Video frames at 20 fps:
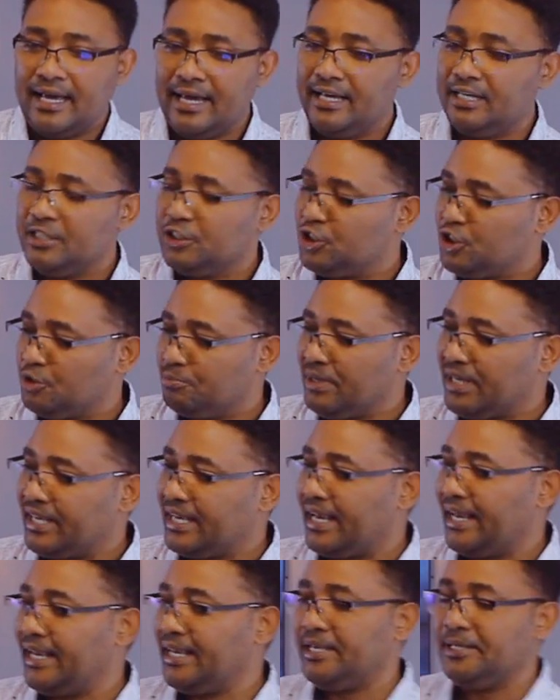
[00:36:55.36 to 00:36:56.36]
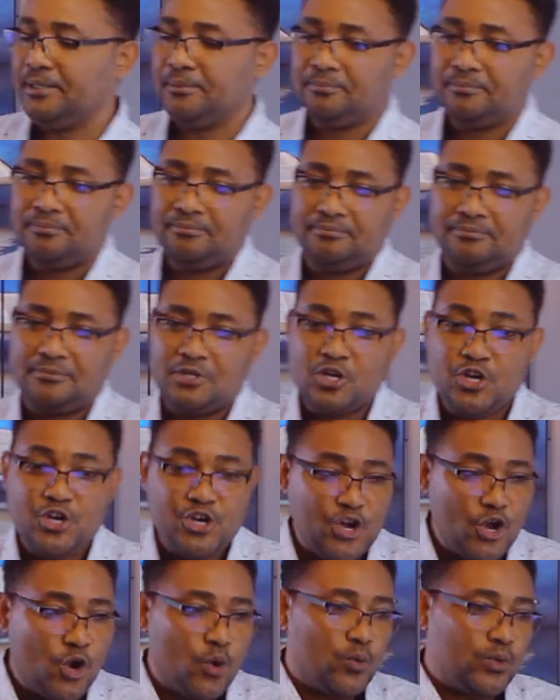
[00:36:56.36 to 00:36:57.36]
and she became
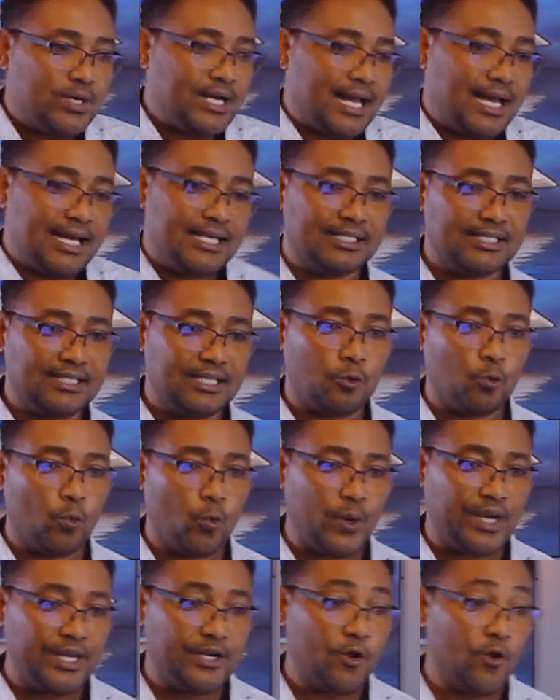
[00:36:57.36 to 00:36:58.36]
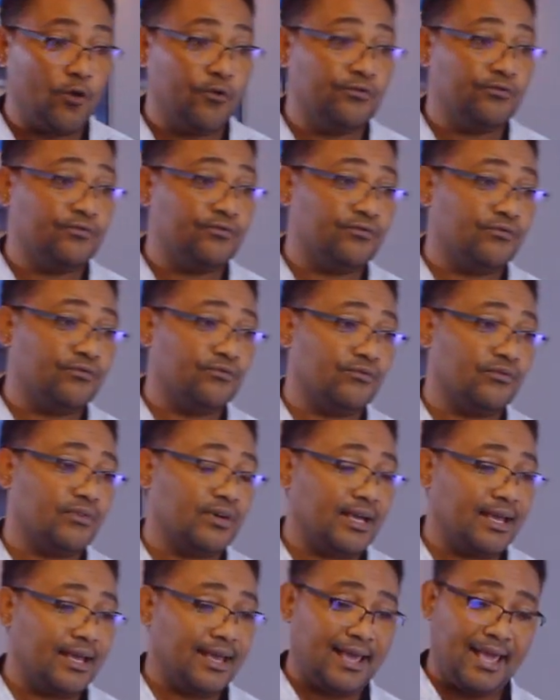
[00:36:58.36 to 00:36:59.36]
known as the Queen of
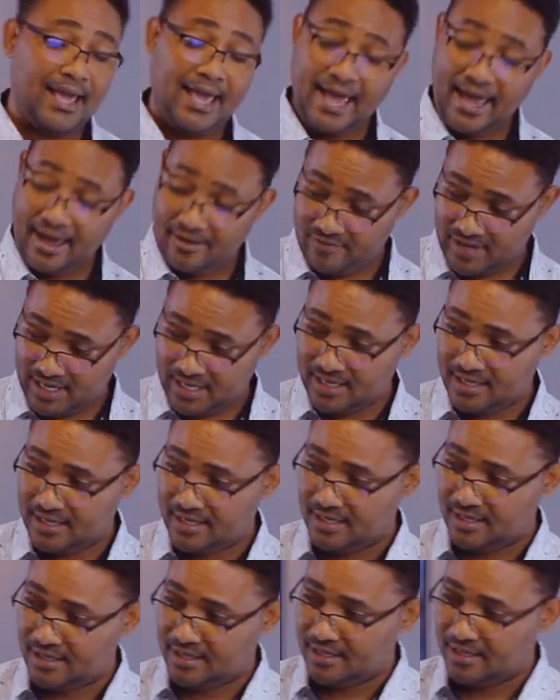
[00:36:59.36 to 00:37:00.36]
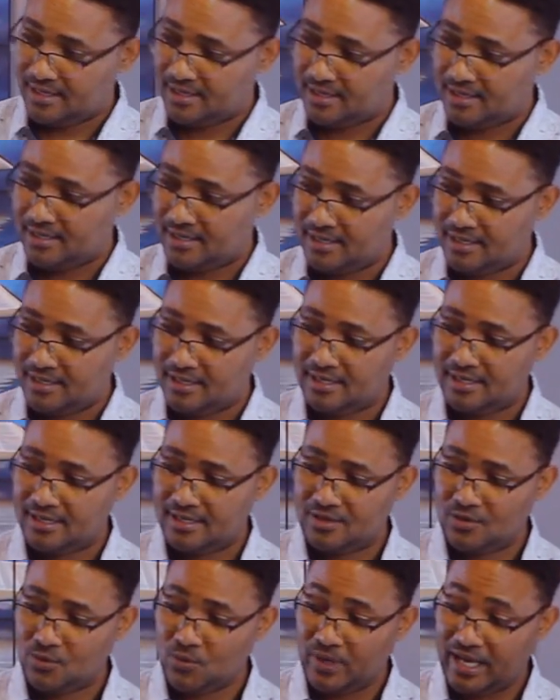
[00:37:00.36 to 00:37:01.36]
Heaven.
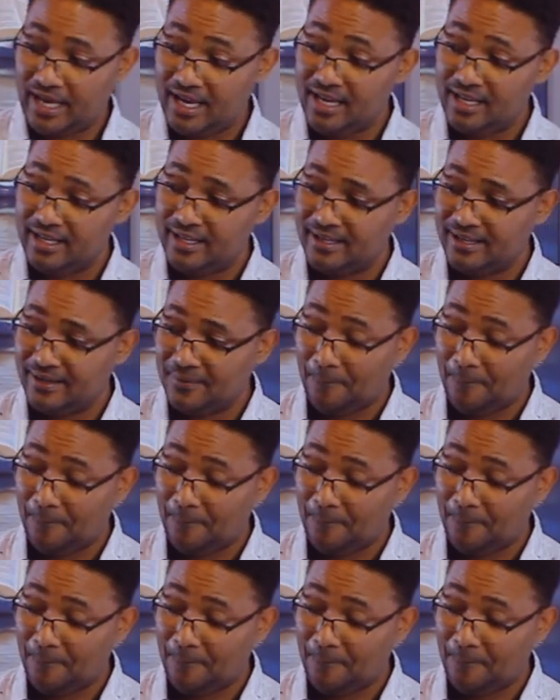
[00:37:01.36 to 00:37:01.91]
Okay?